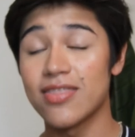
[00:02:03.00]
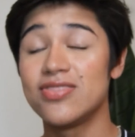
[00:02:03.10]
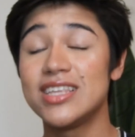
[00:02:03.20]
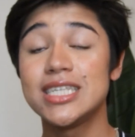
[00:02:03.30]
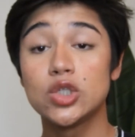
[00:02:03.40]
that
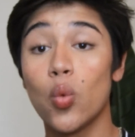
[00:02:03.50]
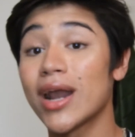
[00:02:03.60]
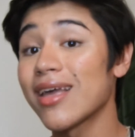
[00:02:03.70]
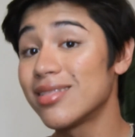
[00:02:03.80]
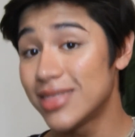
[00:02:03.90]
this is what
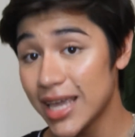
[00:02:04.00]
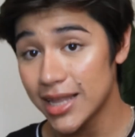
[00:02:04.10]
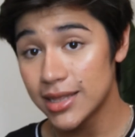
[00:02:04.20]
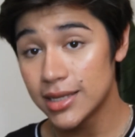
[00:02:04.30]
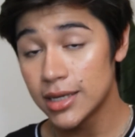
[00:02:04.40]
I
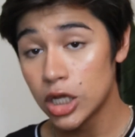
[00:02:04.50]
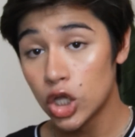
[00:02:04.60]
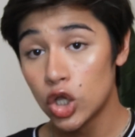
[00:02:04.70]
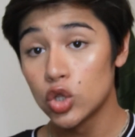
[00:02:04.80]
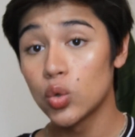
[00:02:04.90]
did
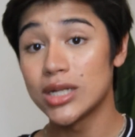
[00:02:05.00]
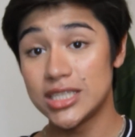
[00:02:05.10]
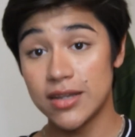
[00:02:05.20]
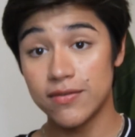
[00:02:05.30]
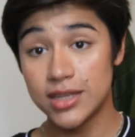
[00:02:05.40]
to
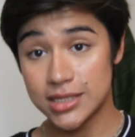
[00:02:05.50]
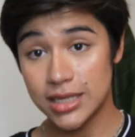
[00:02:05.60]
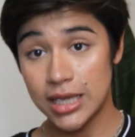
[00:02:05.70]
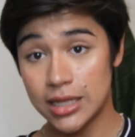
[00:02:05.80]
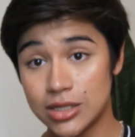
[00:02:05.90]
achieve this
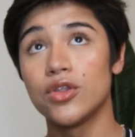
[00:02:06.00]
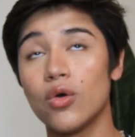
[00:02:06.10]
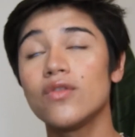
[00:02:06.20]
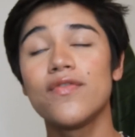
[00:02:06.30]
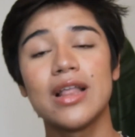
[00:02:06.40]
skin. If you
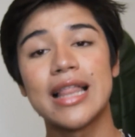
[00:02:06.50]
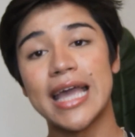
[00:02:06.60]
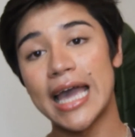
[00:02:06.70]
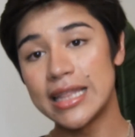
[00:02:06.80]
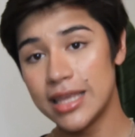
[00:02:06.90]
don't feel
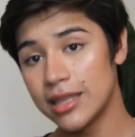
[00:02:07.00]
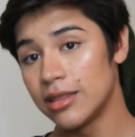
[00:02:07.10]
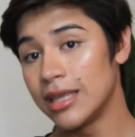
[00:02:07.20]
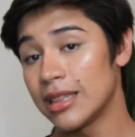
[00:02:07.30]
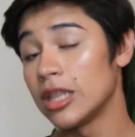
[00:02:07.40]
like I did
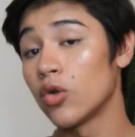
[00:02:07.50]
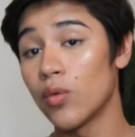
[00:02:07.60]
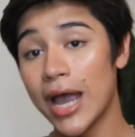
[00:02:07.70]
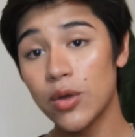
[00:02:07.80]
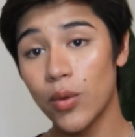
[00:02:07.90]
it in the
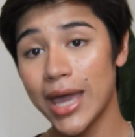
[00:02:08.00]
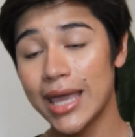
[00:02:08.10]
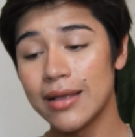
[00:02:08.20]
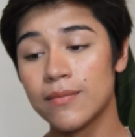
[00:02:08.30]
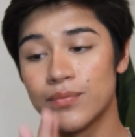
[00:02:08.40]
right
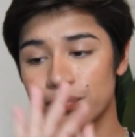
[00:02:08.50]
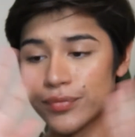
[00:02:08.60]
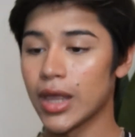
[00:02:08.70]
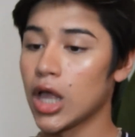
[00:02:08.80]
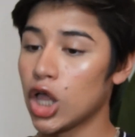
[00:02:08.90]
way,
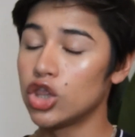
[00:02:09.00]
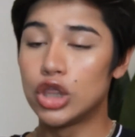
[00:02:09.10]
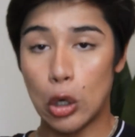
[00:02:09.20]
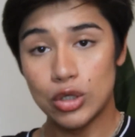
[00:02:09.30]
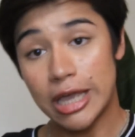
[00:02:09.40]

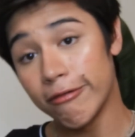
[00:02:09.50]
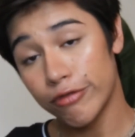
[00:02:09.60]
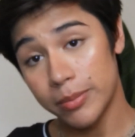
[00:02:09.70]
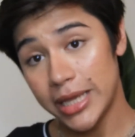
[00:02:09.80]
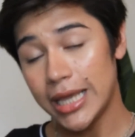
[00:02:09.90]
don't come
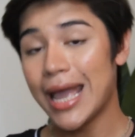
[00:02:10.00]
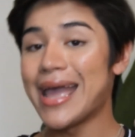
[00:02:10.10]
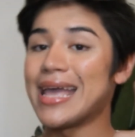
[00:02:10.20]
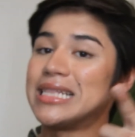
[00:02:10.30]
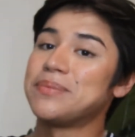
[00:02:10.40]
for me.
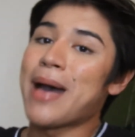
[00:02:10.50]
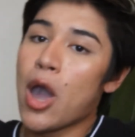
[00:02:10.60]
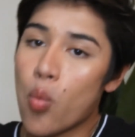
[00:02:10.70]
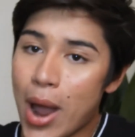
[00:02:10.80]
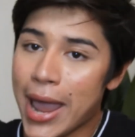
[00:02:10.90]
It's
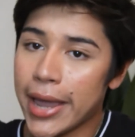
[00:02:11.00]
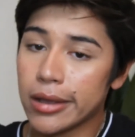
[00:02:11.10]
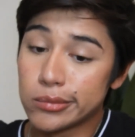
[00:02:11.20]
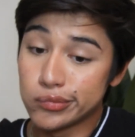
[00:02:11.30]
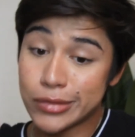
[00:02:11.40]
my way,
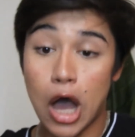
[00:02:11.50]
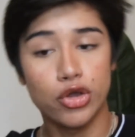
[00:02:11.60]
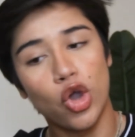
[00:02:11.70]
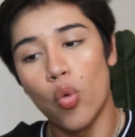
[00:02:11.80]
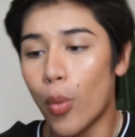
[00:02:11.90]
not
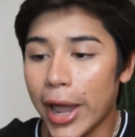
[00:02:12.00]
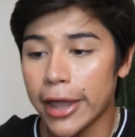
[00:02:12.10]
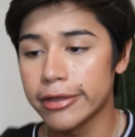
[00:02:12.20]
your way.